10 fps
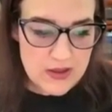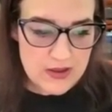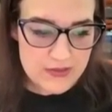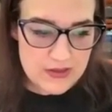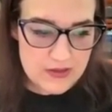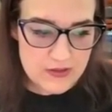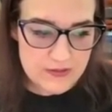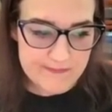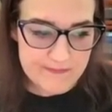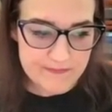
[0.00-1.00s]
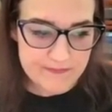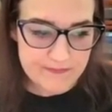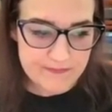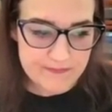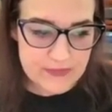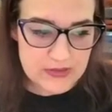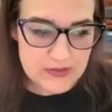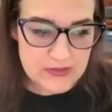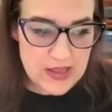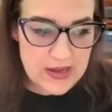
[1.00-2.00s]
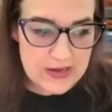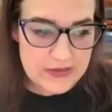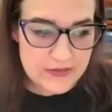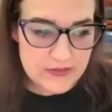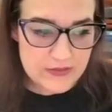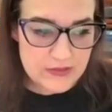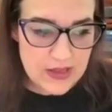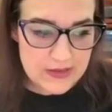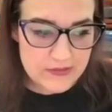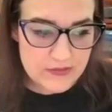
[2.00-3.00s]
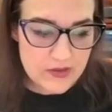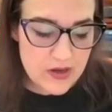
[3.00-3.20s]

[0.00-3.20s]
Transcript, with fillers: I think line line